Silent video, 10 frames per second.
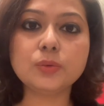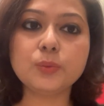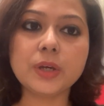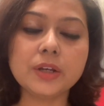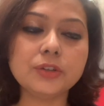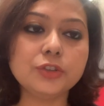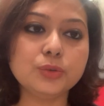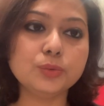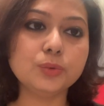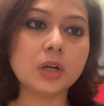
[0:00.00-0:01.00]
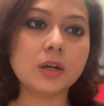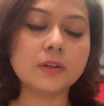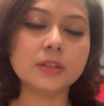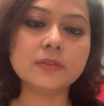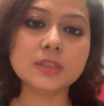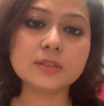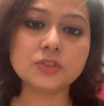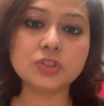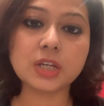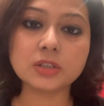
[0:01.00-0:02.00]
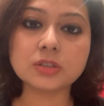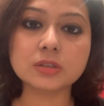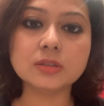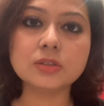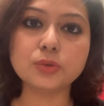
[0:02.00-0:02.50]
where you are giving suggestions,